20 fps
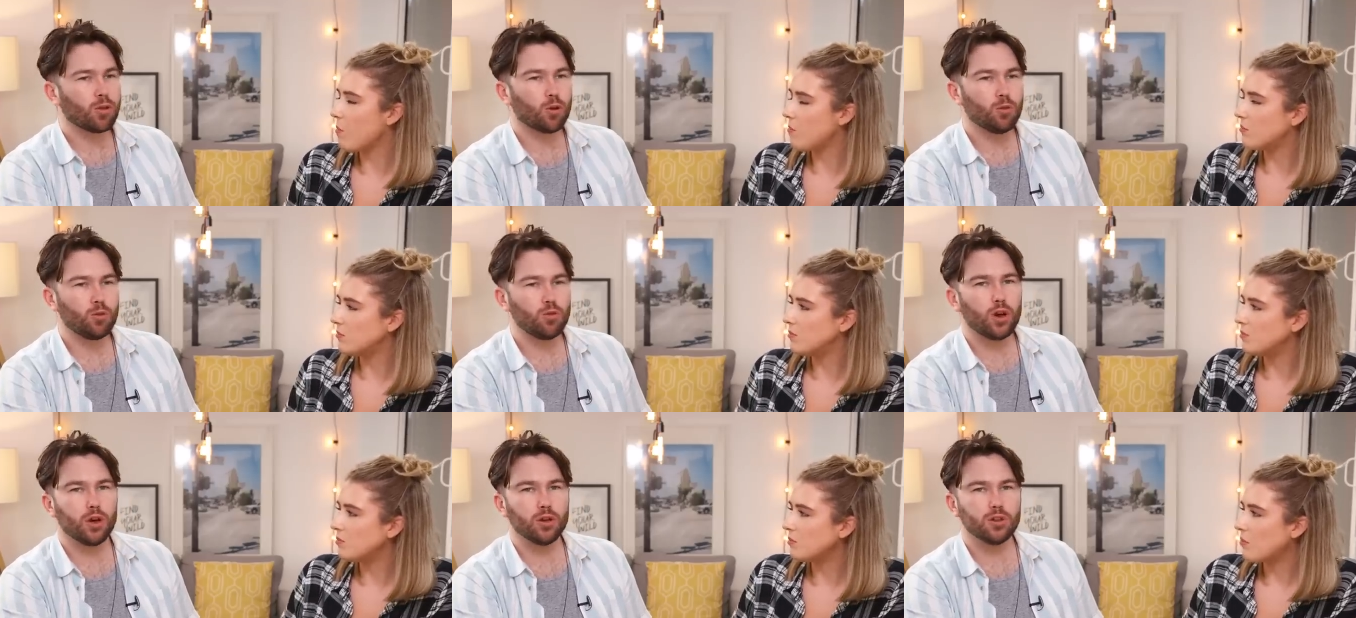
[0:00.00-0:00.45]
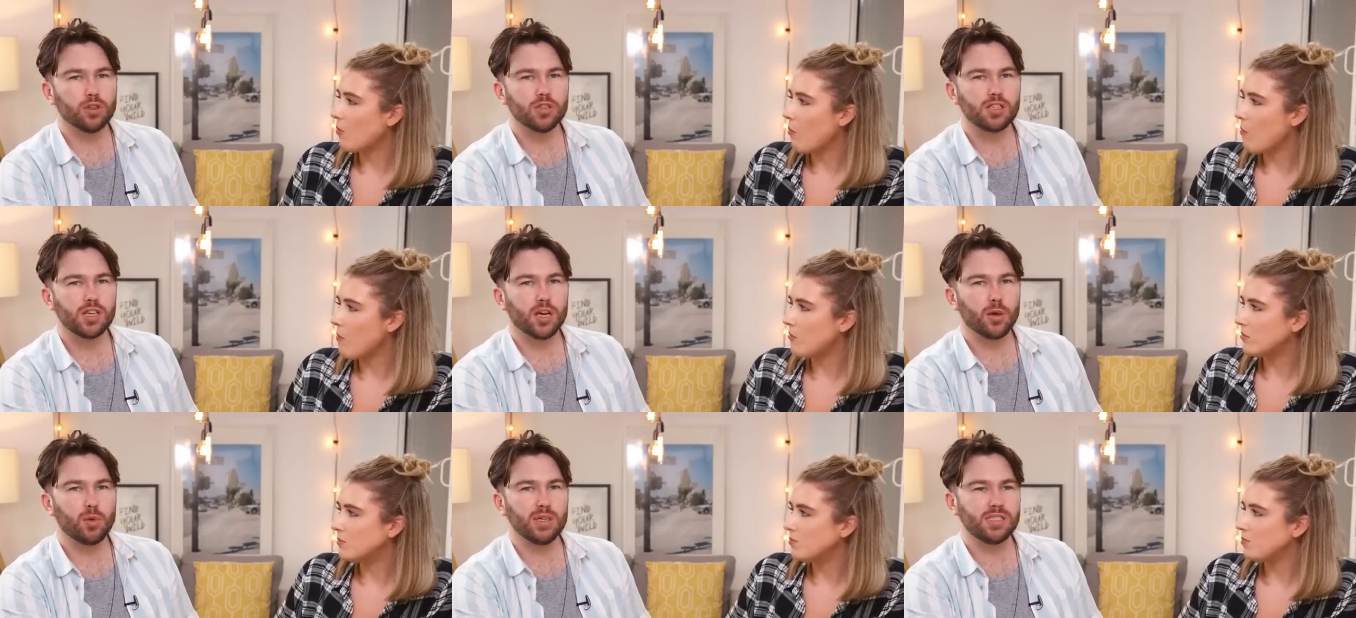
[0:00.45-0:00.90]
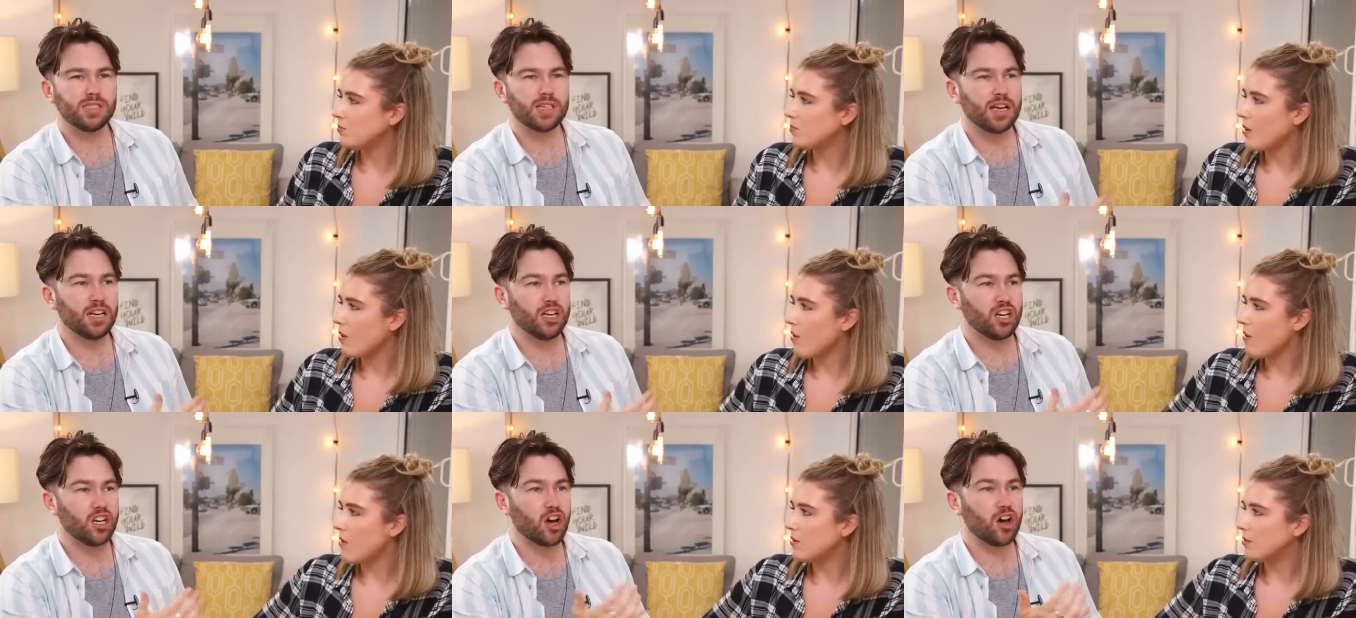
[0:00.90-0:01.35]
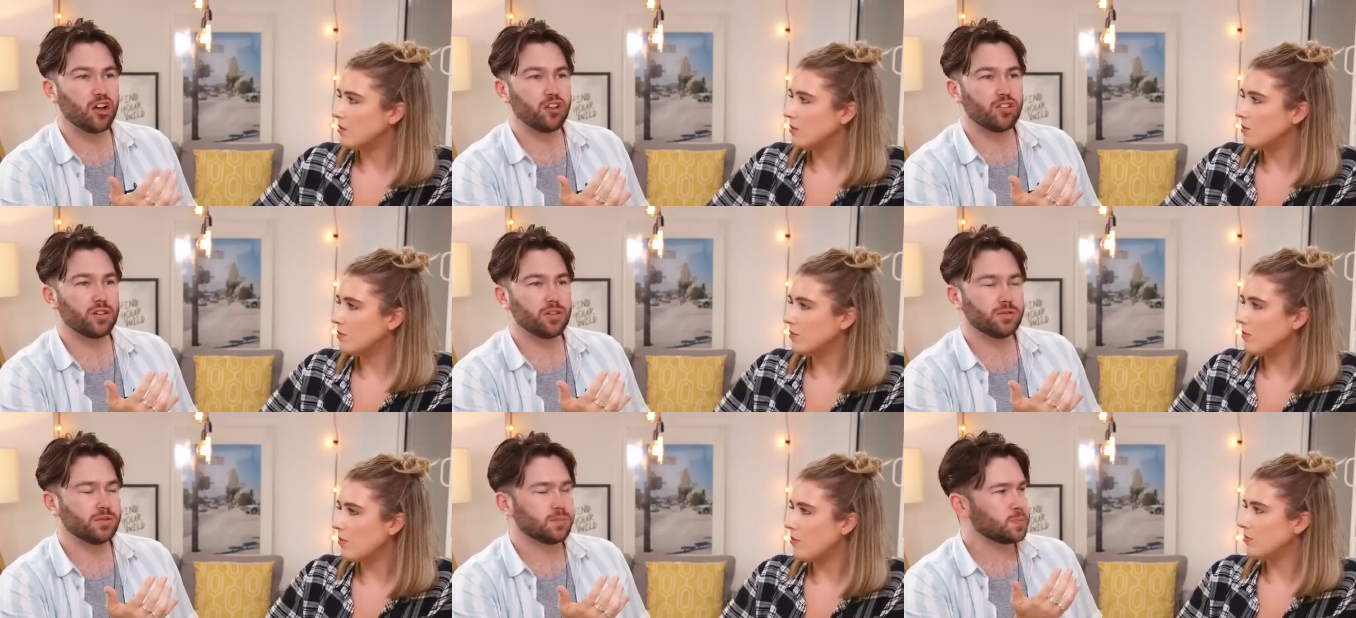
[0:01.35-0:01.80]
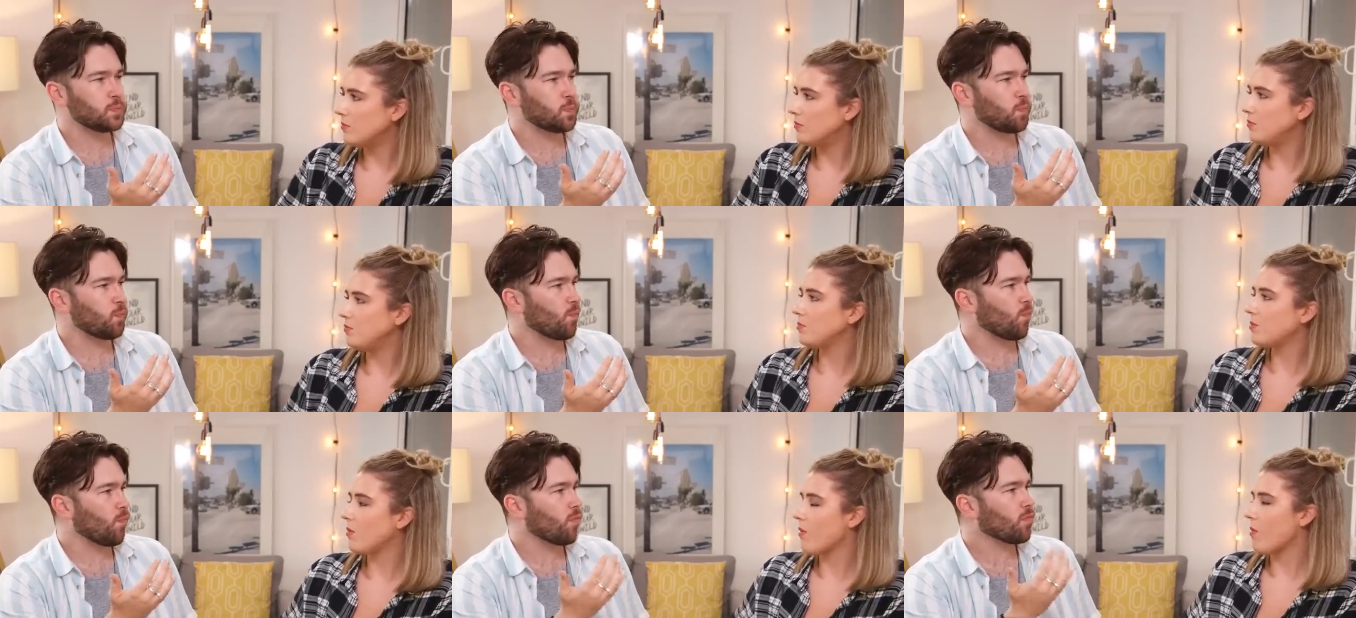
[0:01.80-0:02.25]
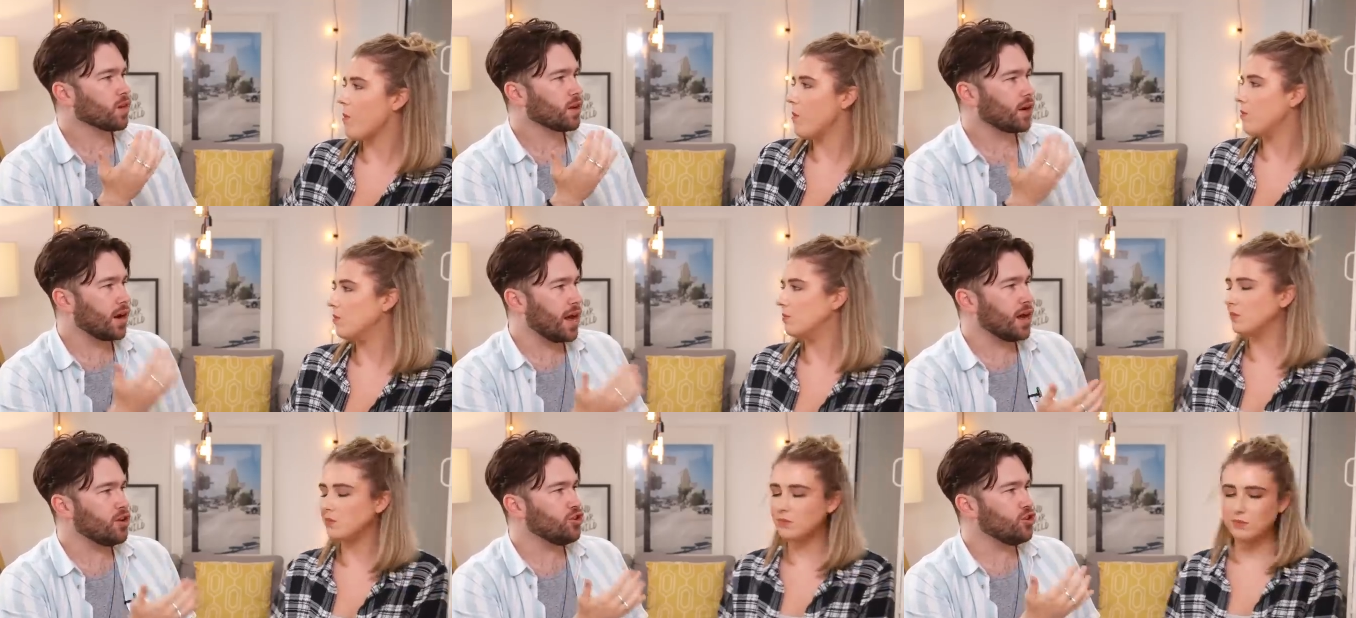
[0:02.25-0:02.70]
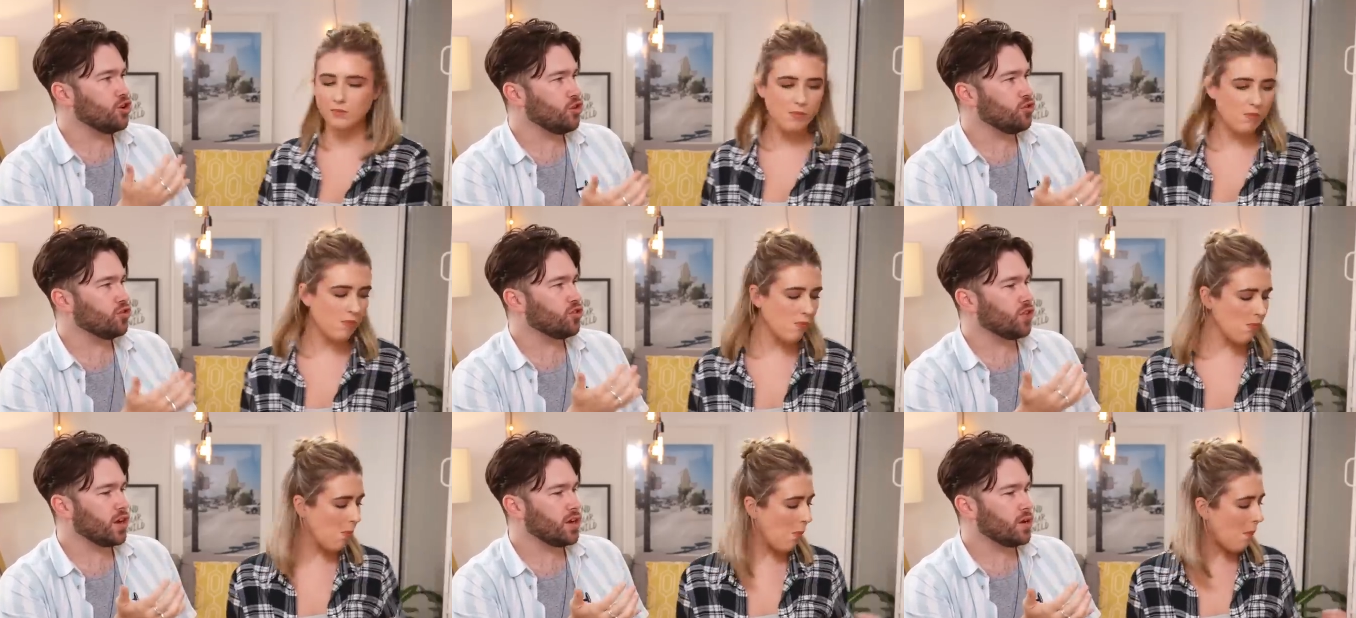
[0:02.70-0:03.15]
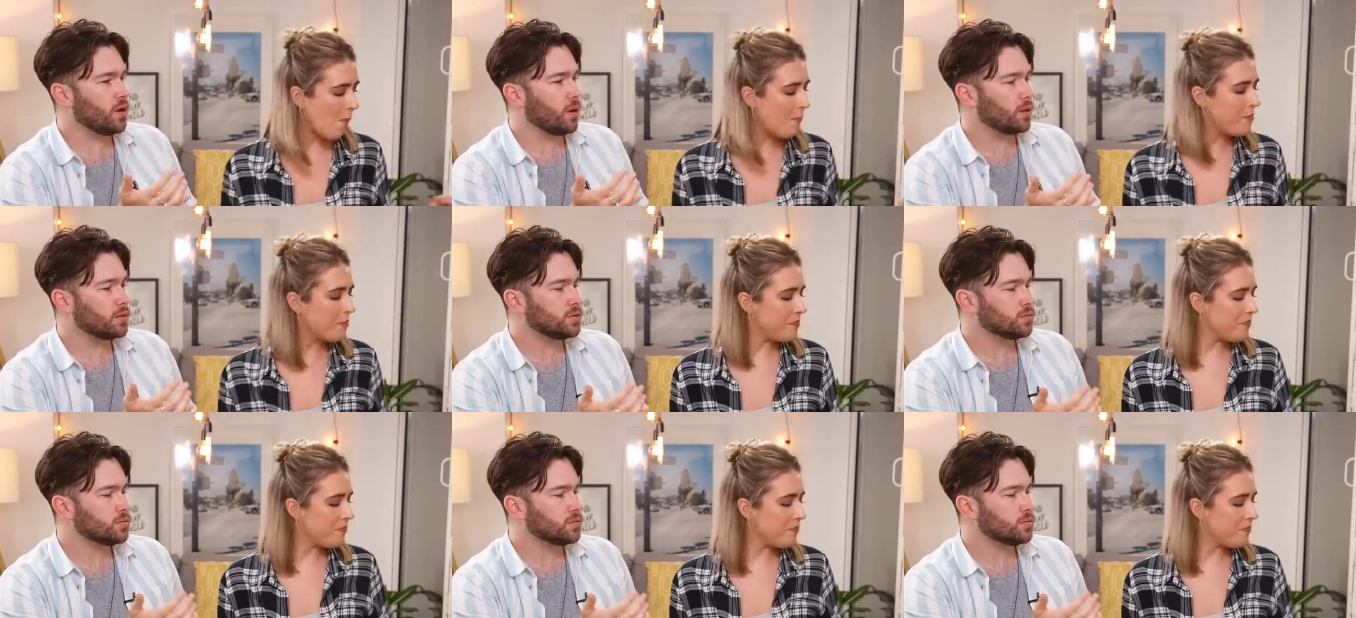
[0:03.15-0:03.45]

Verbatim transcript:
Speaker 1: Well, oh, no, because here we say nut, N-U-T.